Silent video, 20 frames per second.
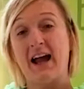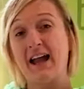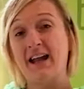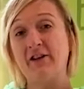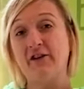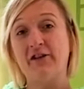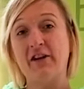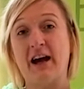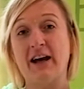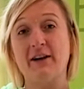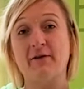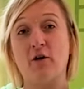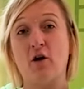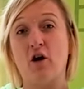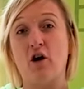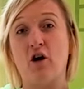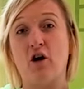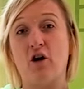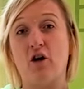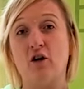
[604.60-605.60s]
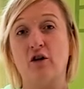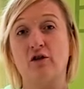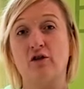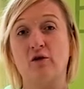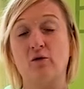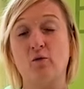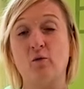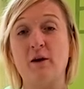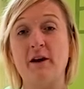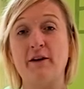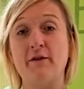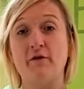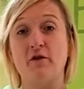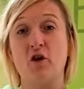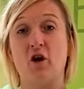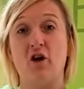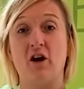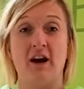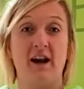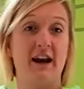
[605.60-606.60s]
Inside of our heart, we've
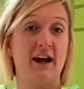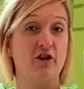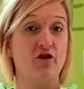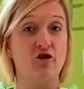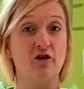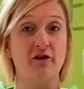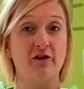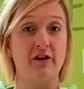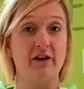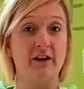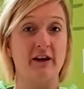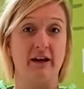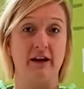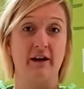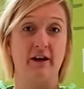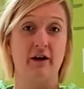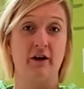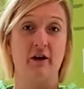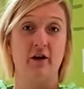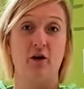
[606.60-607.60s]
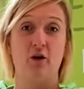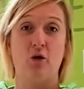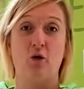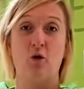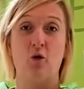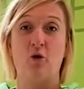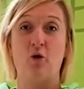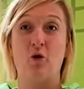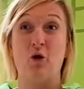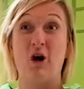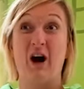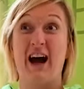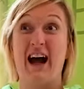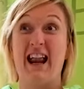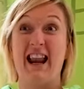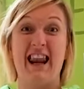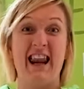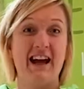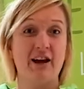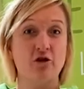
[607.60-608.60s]
got electricity or
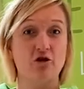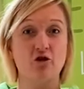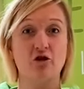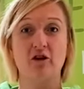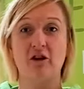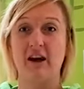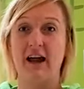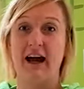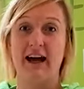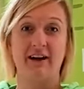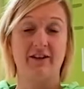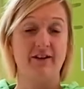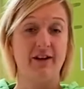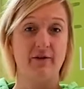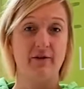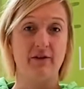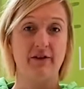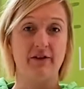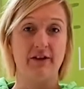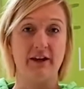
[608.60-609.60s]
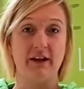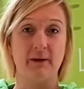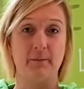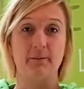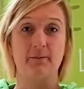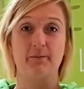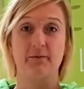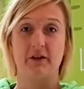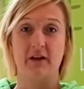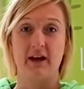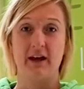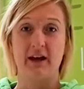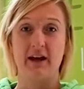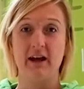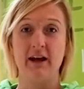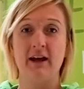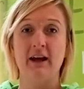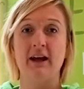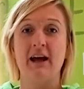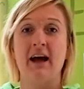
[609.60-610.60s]
electrical activity,
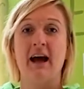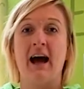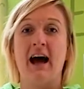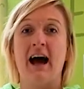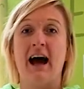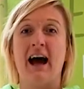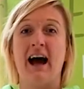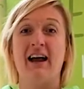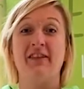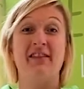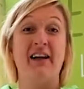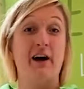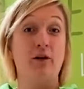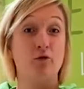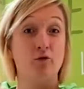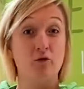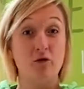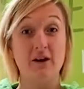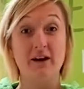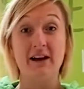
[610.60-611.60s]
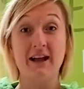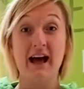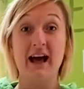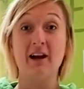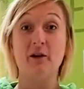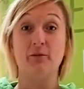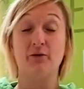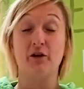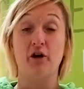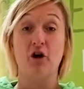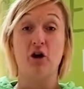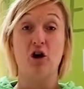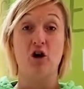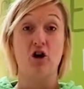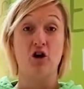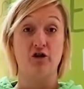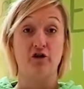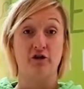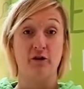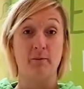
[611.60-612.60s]
okay? And that really helps our
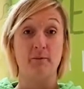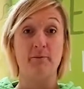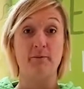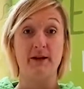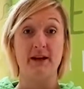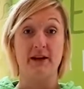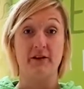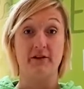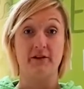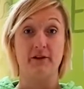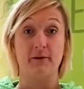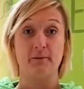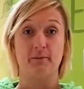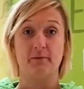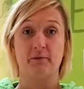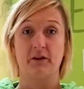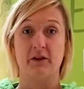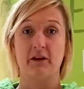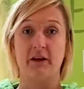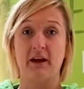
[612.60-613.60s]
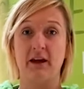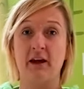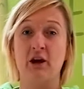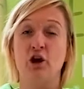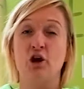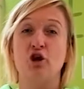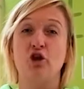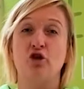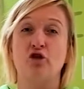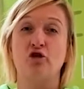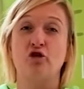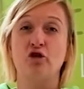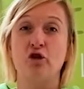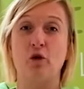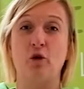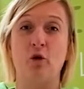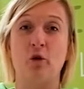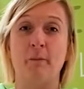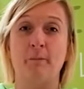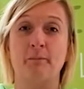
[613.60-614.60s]
heart to beat, okay?
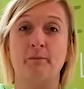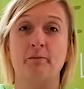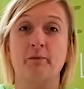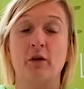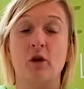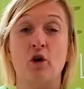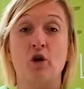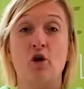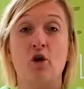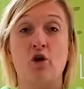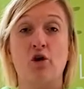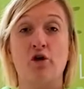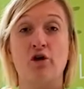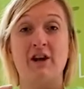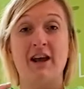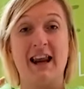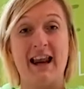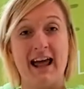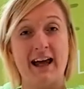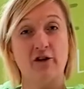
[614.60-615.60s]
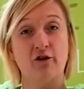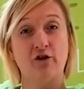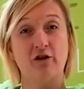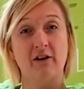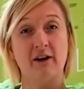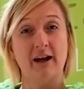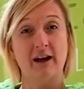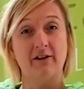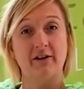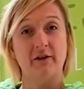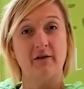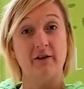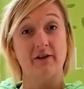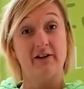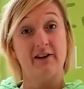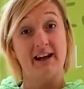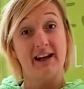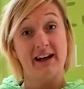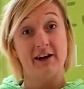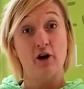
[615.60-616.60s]
So, the electrical
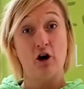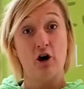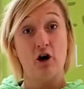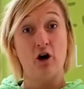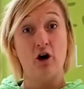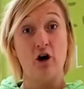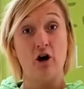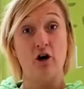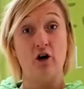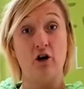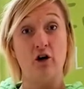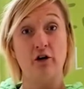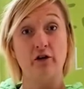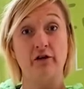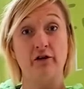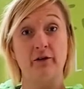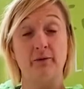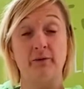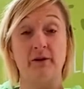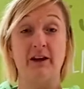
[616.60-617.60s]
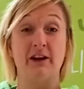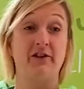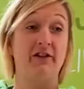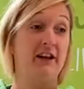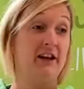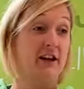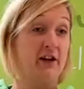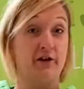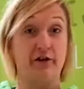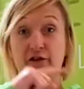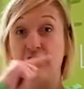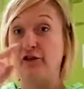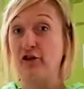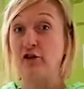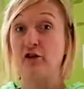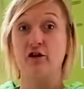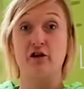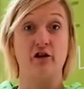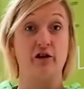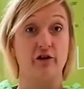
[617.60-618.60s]
activity in our heart is in a
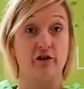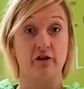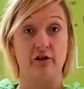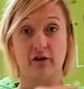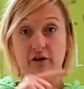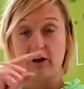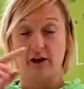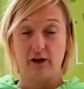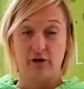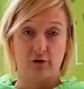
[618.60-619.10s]
circuit, okay?